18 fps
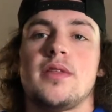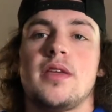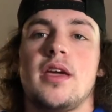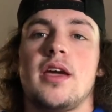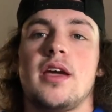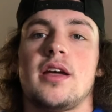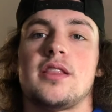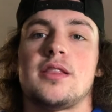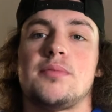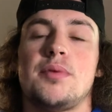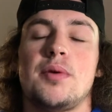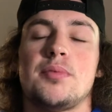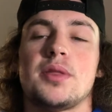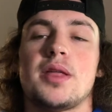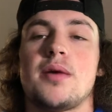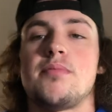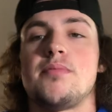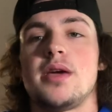and the
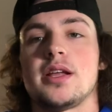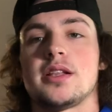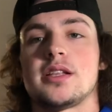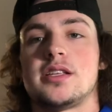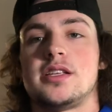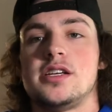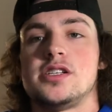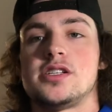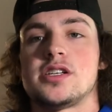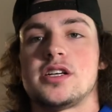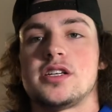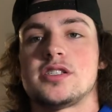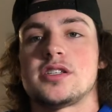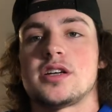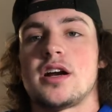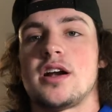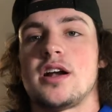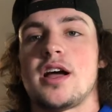people that make the
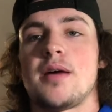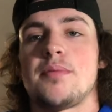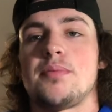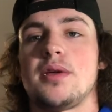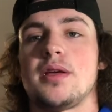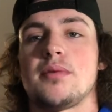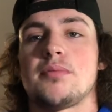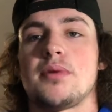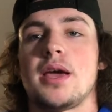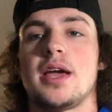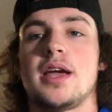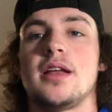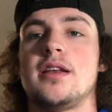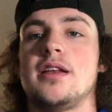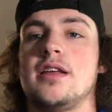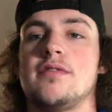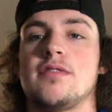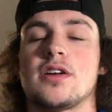t-shirts are not being
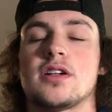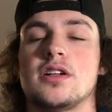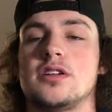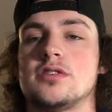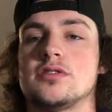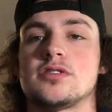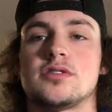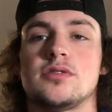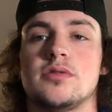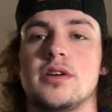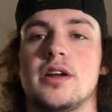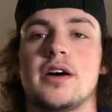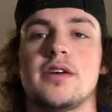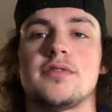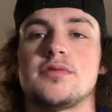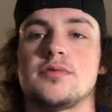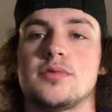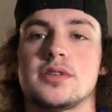paid even close to
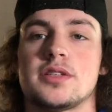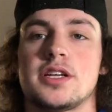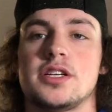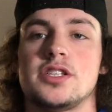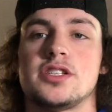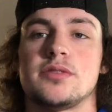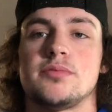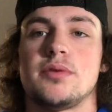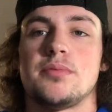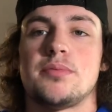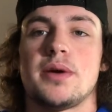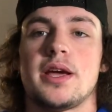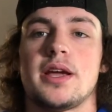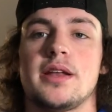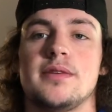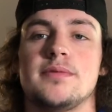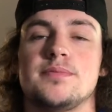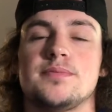enough what they should be paid.